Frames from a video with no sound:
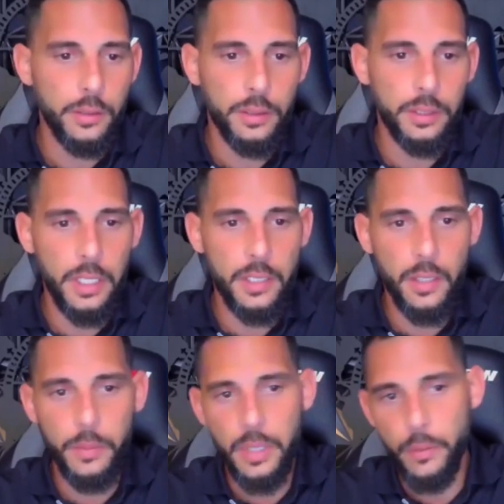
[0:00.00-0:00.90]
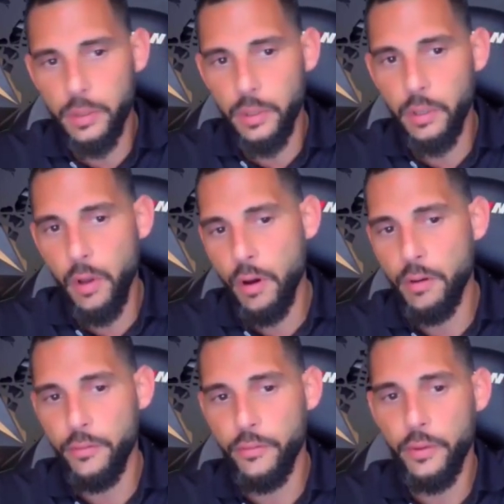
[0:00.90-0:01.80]
said something that was a little
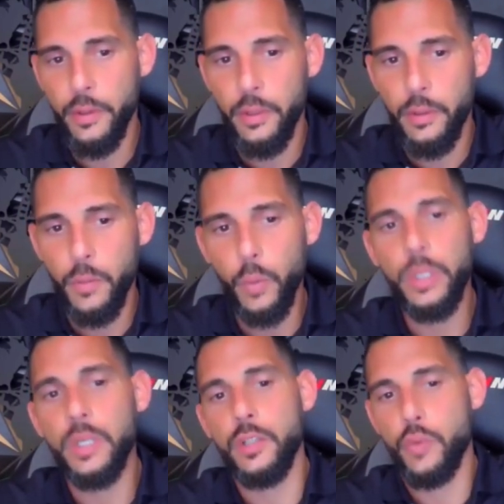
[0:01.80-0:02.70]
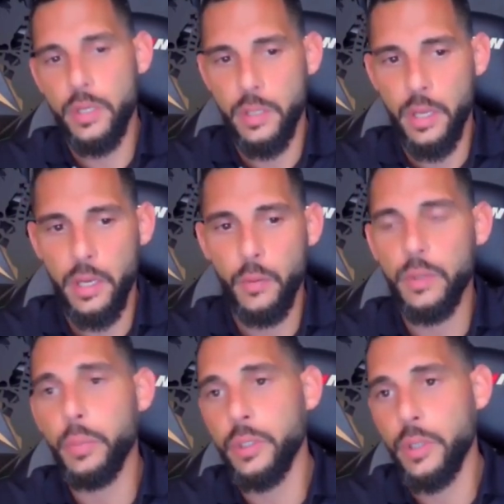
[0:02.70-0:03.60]
off, well, we can address that and we
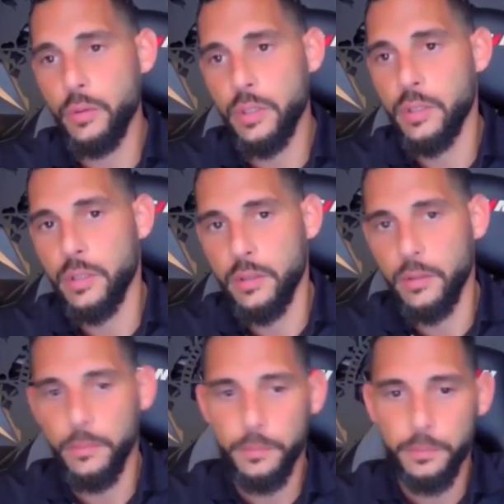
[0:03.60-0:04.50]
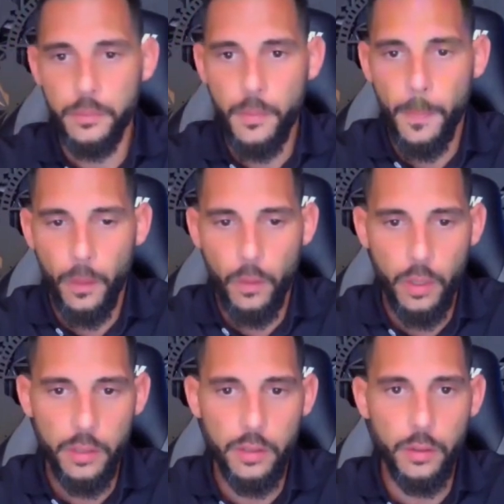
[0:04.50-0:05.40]
can put notes in the system.
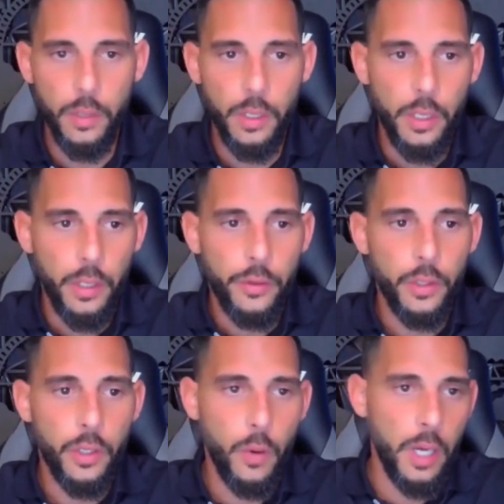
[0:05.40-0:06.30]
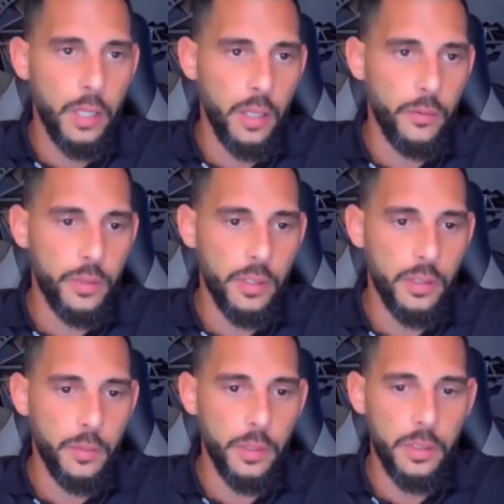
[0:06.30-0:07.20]
Okay, so the Go High level
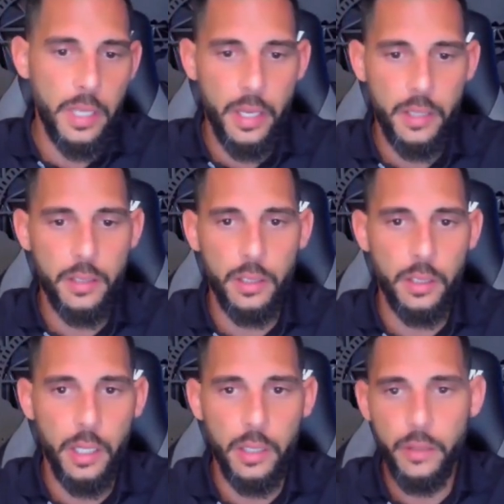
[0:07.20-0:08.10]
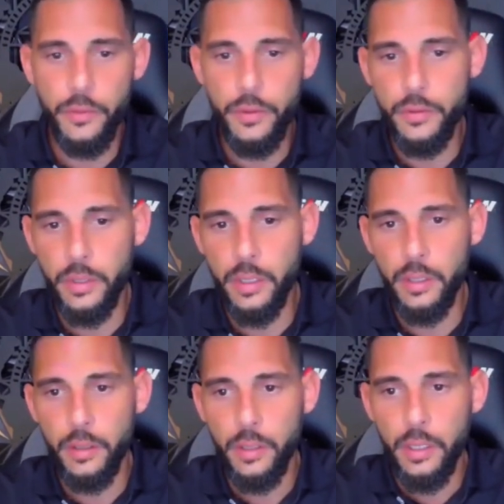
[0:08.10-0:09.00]
system is excellent. I love using it.